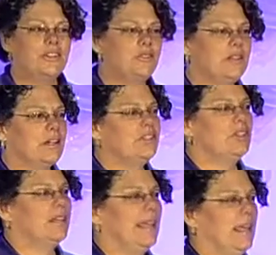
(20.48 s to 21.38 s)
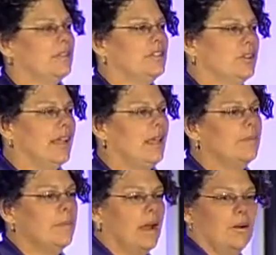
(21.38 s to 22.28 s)
introduction to cancer came
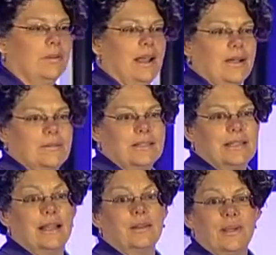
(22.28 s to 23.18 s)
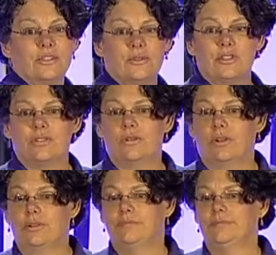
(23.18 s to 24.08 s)
about when I was in elementary school.